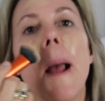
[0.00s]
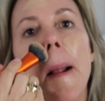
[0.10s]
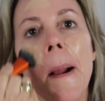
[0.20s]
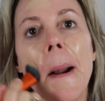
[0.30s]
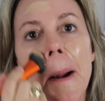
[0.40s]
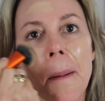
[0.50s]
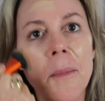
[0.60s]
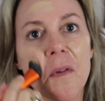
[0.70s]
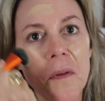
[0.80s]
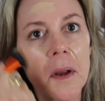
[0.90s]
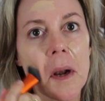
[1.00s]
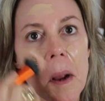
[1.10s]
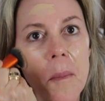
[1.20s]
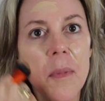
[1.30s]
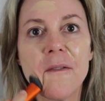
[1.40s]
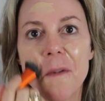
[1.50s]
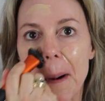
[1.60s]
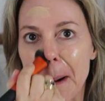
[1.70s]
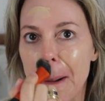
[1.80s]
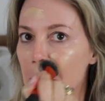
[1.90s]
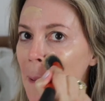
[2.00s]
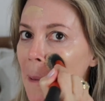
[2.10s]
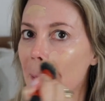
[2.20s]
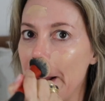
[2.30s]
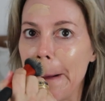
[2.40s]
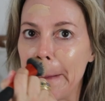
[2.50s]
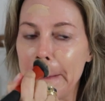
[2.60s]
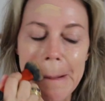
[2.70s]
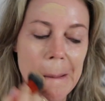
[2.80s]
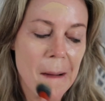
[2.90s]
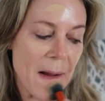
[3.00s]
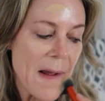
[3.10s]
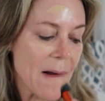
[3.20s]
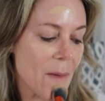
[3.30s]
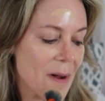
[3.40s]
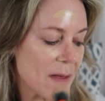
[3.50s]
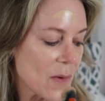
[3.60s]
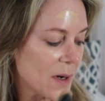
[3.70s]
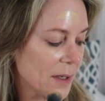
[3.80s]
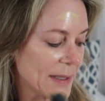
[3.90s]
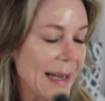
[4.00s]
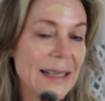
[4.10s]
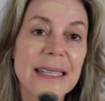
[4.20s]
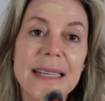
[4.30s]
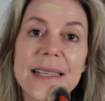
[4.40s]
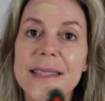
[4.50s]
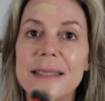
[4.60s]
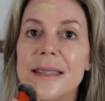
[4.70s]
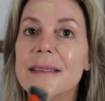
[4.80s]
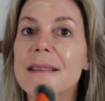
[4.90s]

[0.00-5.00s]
And then I'm just gonna buff it all around with the Real Techniques